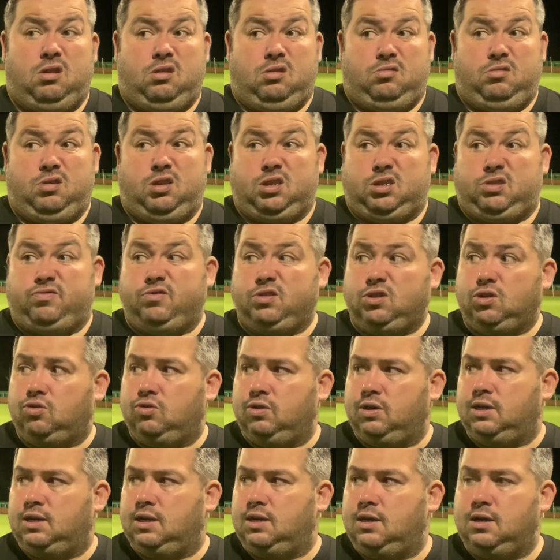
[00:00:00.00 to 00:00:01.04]
That's
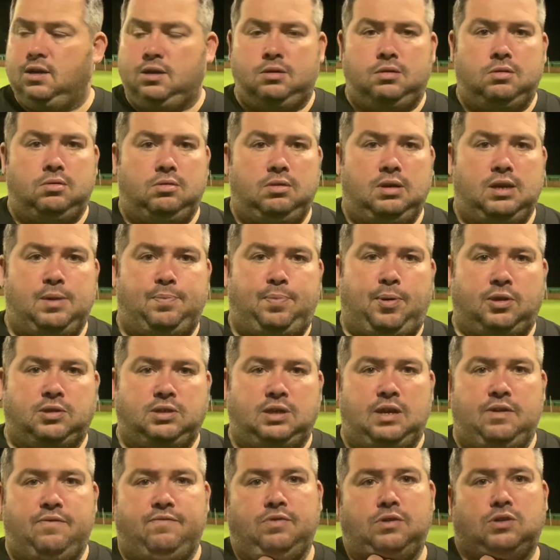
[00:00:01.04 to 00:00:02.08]
resulted in a
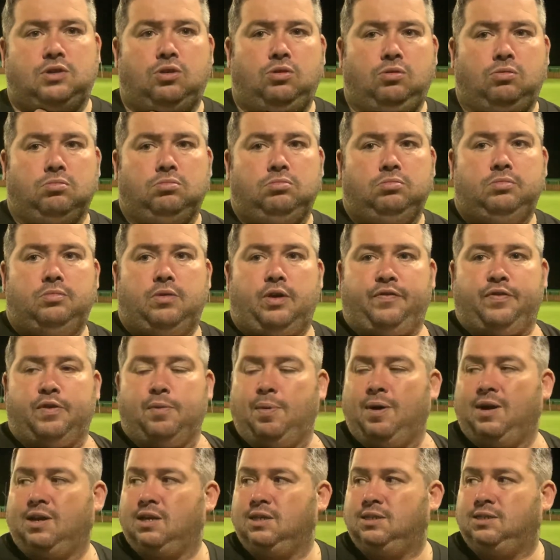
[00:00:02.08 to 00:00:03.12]
positive result. Off the
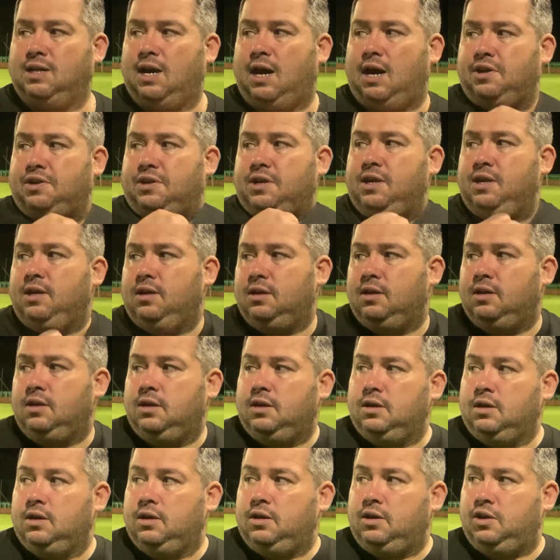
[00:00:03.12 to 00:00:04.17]
back of Saturday,
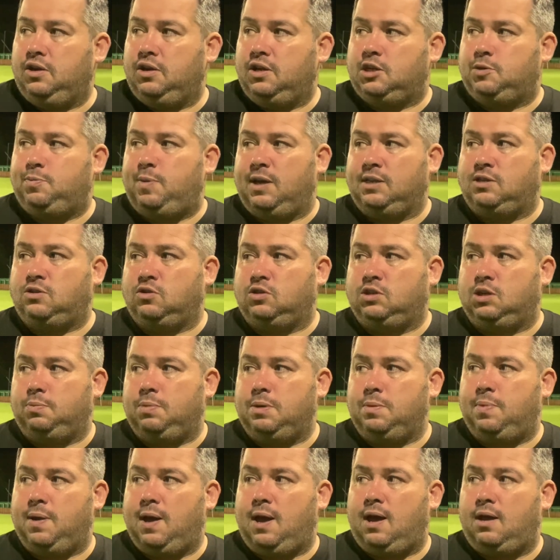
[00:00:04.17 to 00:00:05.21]
you'd expect us to be
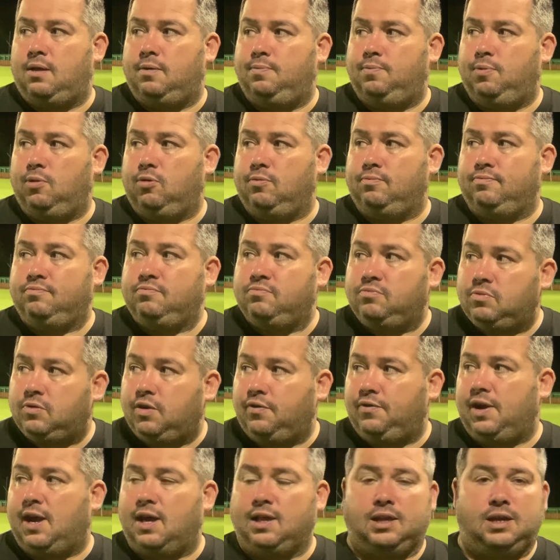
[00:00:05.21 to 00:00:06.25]
better, but the
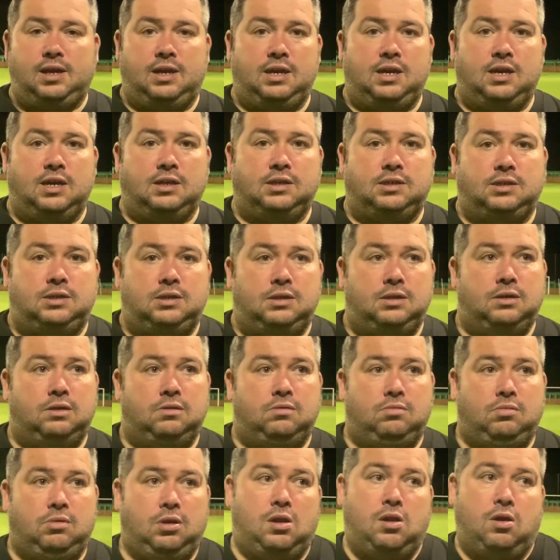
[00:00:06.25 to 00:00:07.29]
reality is,
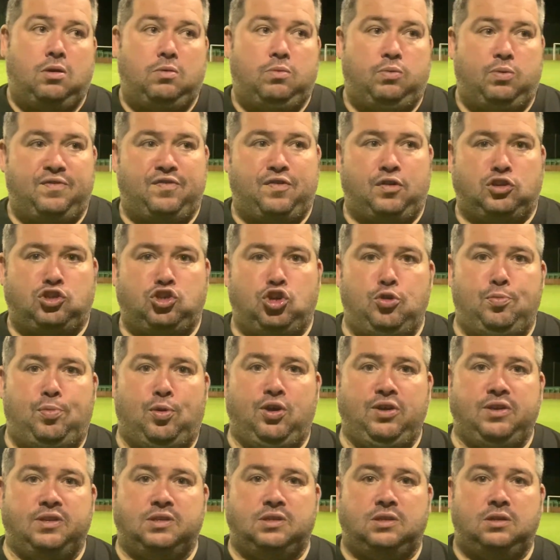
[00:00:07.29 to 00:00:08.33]
you know, we've got 2
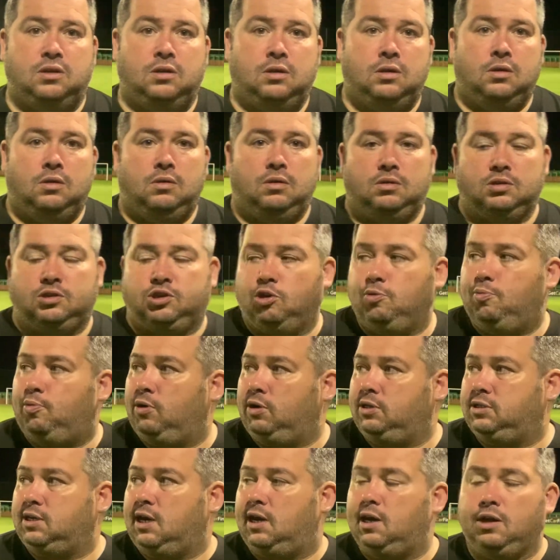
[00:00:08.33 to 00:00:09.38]
points. 2
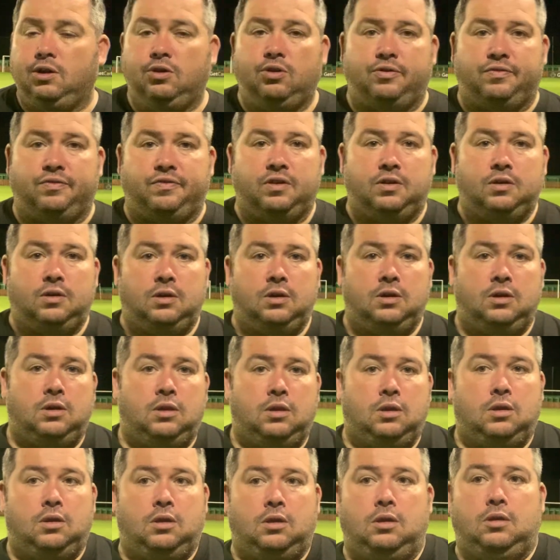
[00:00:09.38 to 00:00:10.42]
points ain't enough,
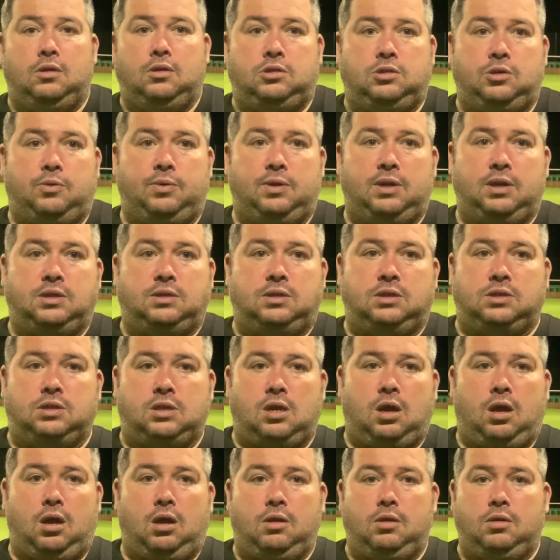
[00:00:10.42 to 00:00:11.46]
so we need to
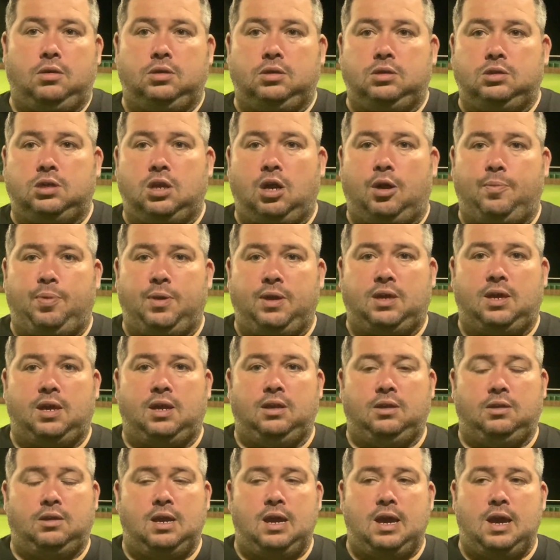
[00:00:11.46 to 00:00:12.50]
start
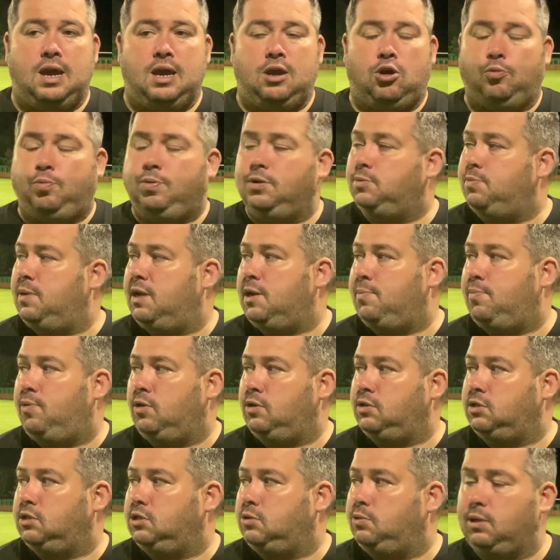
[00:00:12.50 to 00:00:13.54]
picking up as many
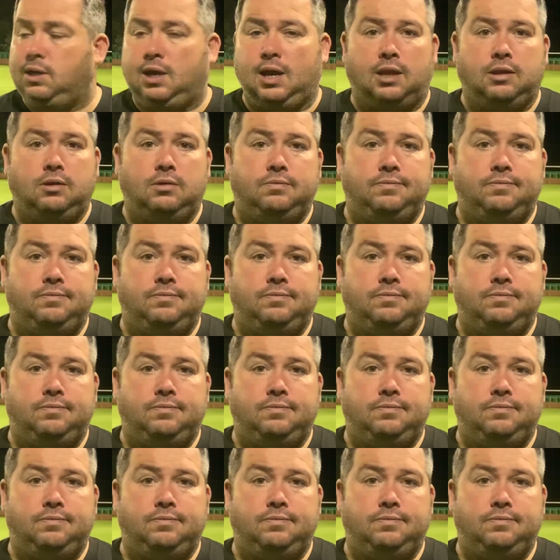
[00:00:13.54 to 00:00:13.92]
points as we can.